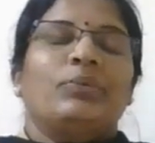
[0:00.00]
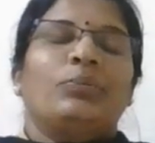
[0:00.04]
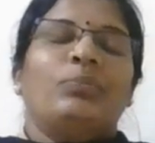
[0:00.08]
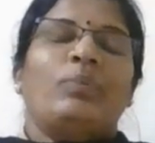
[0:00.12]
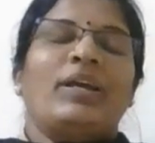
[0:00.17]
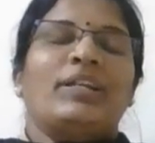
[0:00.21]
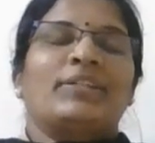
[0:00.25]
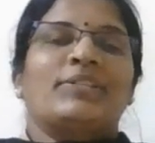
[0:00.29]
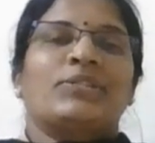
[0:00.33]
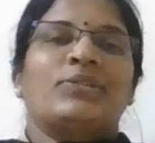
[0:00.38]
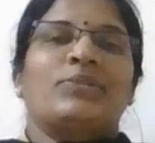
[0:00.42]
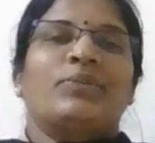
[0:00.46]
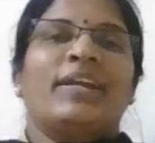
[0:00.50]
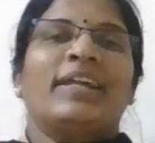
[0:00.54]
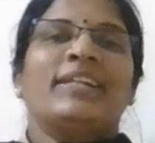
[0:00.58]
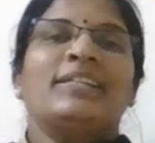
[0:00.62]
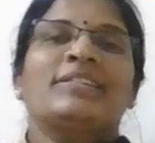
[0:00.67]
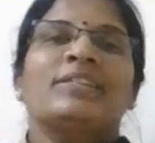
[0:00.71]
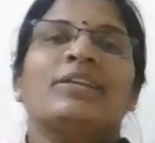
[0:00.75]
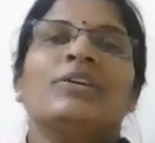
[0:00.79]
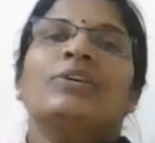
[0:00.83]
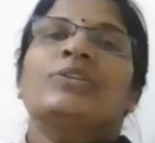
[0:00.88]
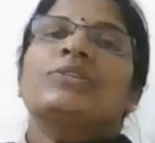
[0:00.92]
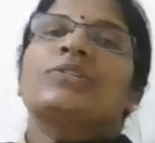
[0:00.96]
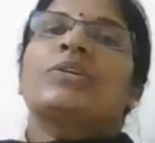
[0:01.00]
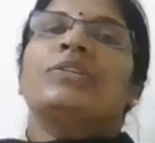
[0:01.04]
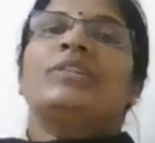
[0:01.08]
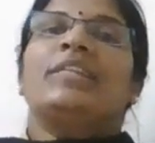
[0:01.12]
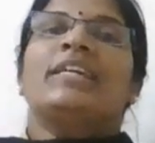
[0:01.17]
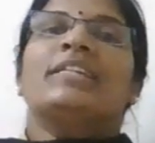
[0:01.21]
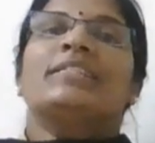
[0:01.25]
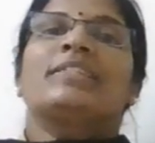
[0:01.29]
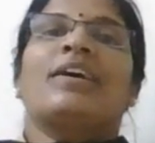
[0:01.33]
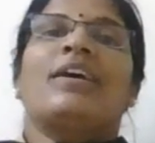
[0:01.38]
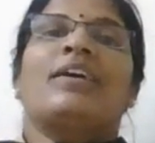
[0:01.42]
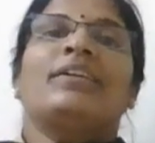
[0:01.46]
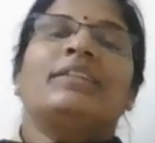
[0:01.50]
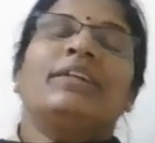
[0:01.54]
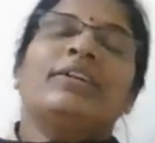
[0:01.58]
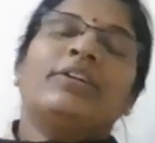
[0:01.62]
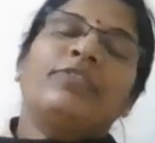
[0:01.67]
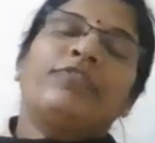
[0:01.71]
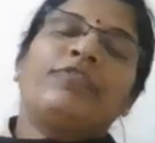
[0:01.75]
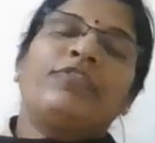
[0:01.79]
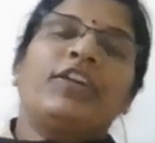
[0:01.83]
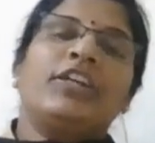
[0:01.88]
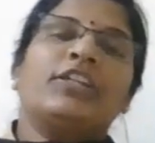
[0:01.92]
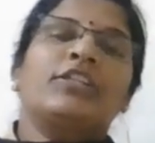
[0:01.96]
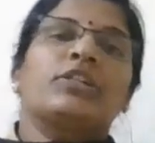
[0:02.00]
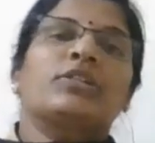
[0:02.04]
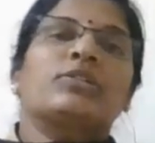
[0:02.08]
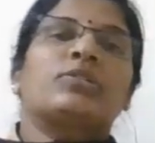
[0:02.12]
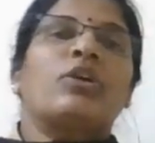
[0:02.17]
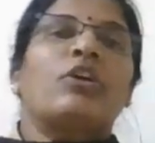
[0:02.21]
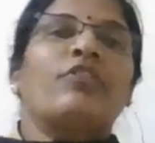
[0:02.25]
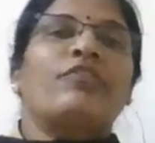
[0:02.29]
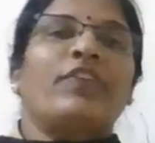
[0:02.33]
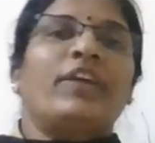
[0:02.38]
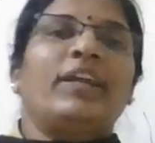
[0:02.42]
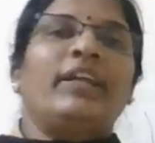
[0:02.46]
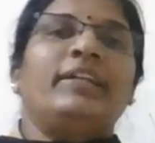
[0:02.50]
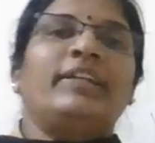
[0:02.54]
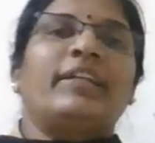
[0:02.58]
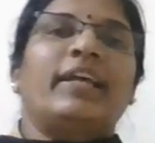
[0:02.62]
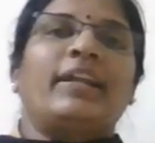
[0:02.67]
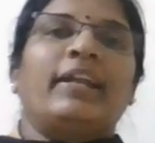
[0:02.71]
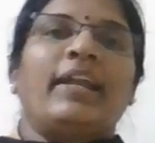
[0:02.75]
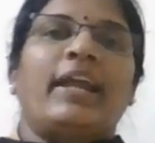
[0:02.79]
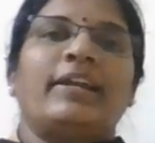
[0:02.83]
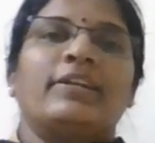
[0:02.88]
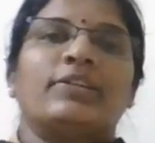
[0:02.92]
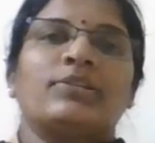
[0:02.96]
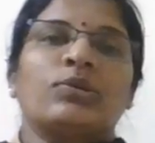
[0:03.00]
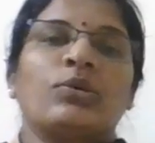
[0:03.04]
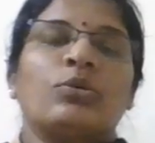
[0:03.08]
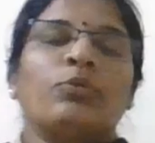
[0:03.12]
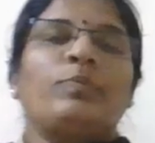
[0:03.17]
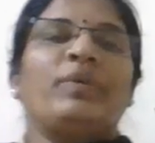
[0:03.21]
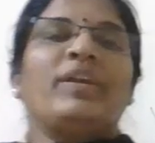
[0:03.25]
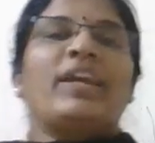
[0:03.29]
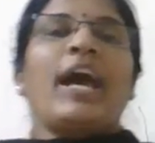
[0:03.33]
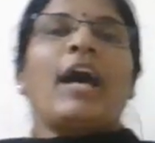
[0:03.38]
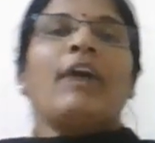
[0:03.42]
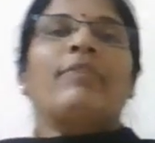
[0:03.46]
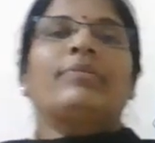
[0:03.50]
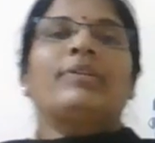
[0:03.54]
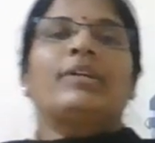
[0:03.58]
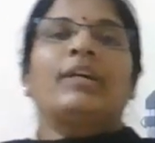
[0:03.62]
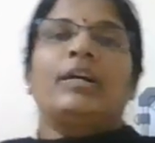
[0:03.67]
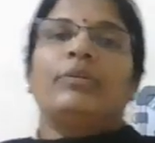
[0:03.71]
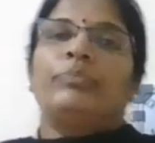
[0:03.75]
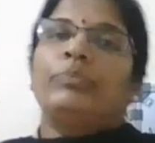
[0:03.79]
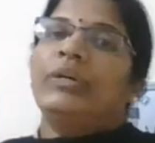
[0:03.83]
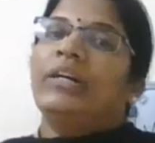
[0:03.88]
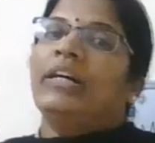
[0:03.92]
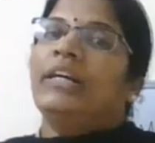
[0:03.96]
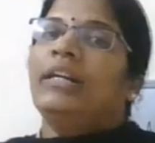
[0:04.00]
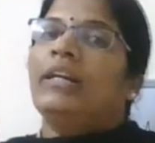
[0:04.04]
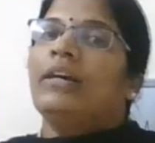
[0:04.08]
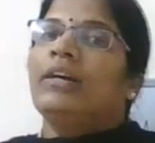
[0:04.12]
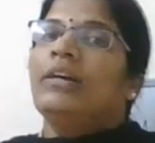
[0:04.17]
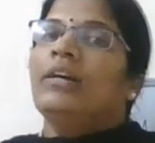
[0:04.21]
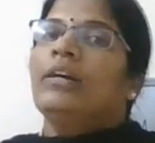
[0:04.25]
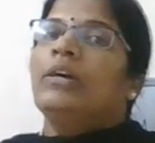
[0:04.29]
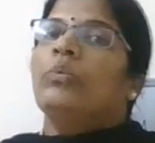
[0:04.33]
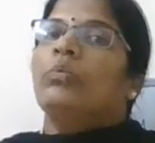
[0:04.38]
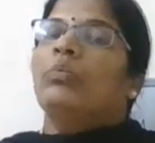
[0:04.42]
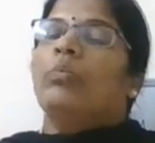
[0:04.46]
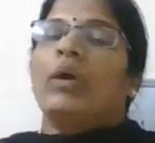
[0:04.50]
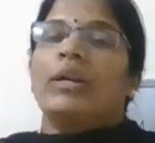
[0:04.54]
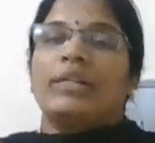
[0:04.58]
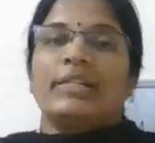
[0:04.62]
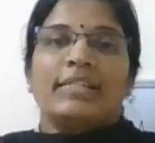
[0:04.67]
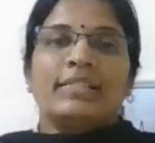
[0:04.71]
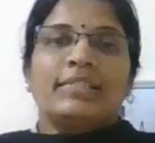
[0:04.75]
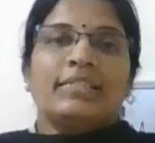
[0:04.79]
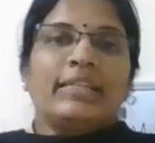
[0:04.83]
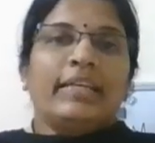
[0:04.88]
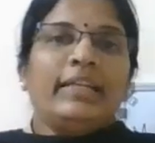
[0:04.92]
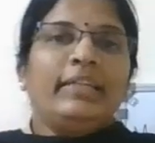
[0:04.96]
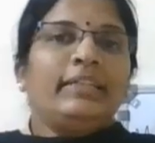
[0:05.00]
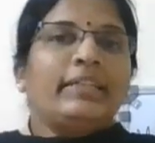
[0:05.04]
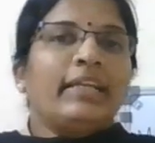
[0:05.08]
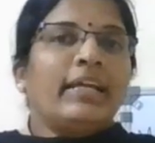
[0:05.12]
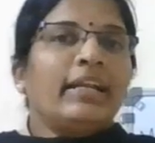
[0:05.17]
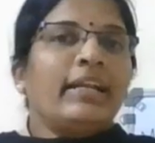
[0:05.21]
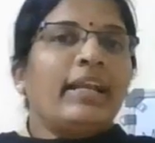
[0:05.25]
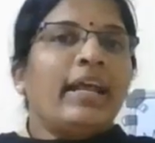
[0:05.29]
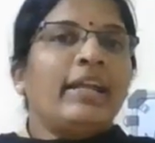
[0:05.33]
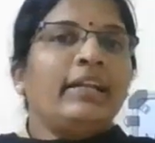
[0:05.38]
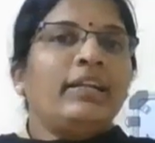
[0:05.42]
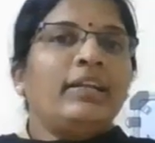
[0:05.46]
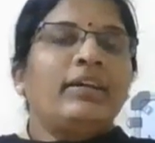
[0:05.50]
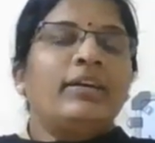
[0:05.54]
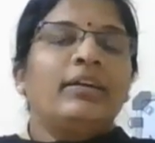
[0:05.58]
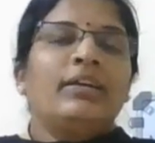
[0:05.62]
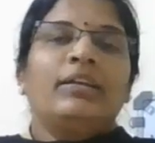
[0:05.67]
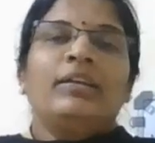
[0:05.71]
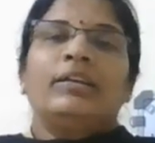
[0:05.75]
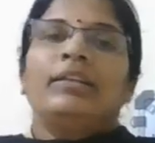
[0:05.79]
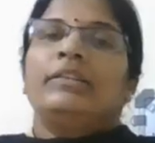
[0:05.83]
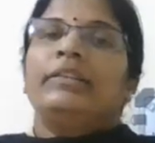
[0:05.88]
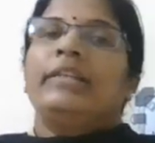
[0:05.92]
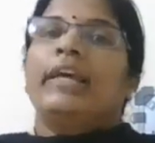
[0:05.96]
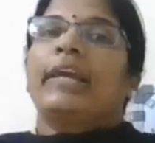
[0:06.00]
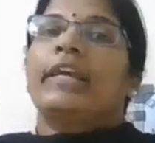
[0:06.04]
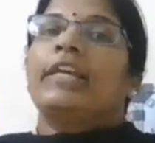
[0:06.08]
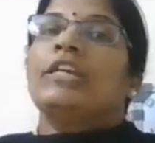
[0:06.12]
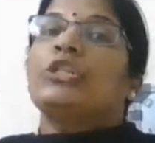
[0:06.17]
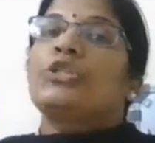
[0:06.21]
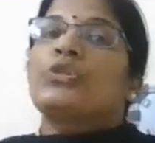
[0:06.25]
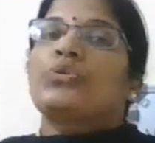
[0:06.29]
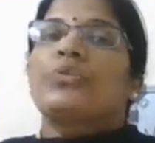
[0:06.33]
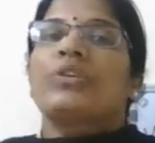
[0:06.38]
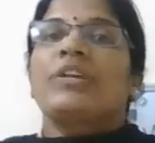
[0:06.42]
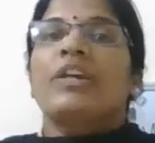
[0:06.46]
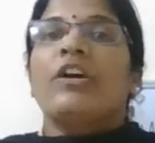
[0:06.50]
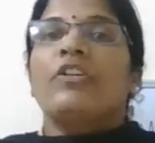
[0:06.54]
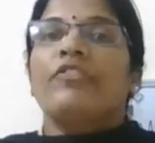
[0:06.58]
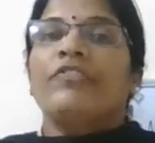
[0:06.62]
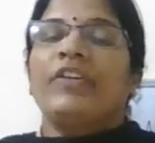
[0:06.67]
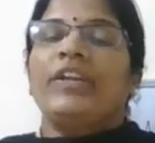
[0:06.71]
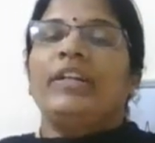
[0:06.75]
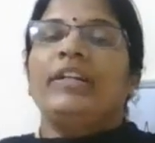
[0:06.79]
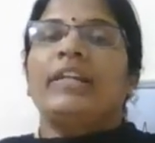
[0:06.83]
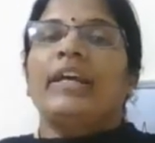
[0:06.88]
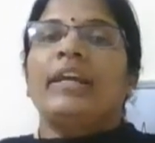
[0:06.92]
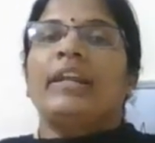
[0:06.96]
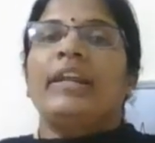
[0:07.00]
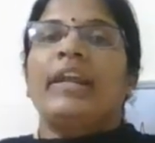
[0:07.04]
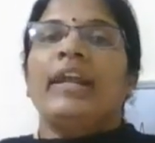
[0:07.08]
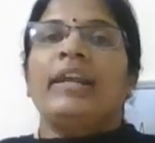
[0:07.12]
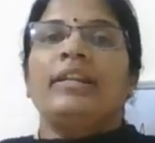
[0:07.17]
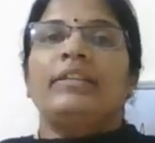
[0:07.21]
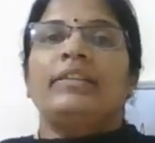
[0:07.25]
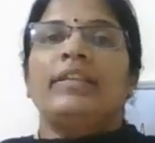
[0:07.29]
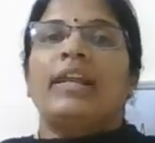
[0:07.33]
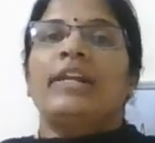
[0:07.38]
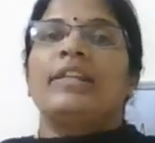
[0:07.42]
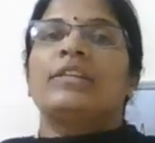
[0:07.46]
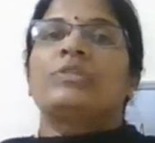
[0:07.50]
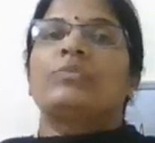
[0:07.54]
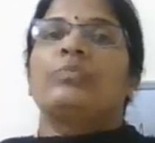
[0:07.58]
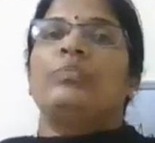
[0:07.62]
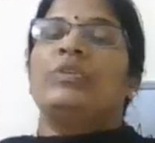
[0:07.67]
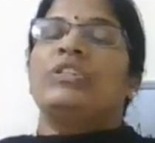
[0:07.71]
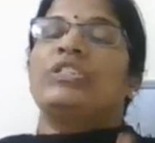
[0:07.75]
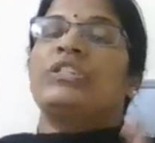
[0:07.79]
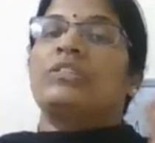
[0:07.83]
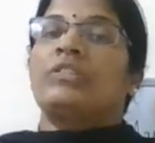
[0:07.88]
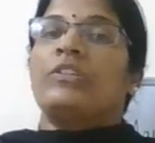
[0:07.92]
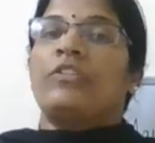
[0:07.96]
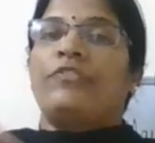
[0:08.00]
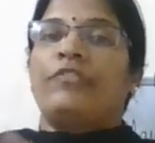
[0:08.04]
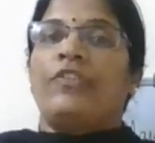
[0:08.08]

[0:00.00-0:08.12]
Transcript: Well, students, so these are the features of internet. So we have covered what is internet, the history of internet, that is which is the